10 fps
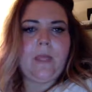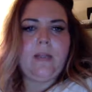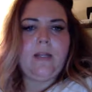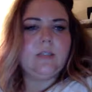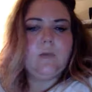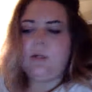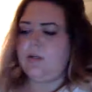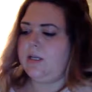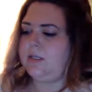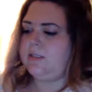The next
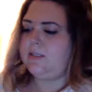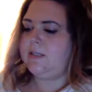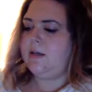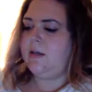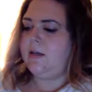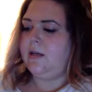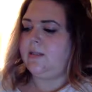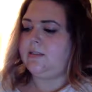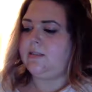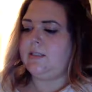one is
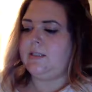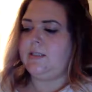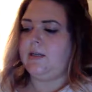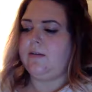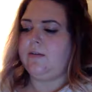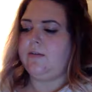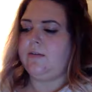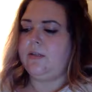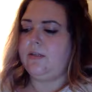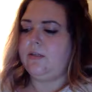sin of
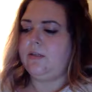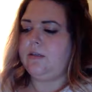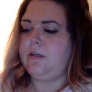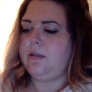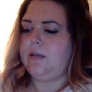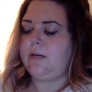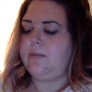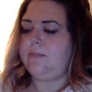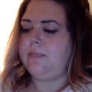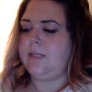
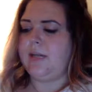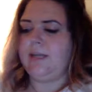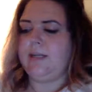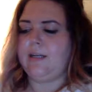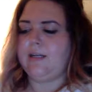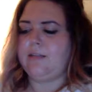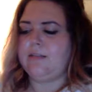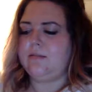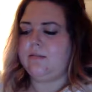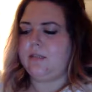sine, I
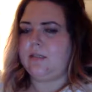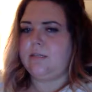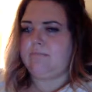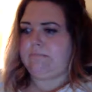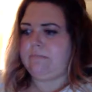guess, sorry,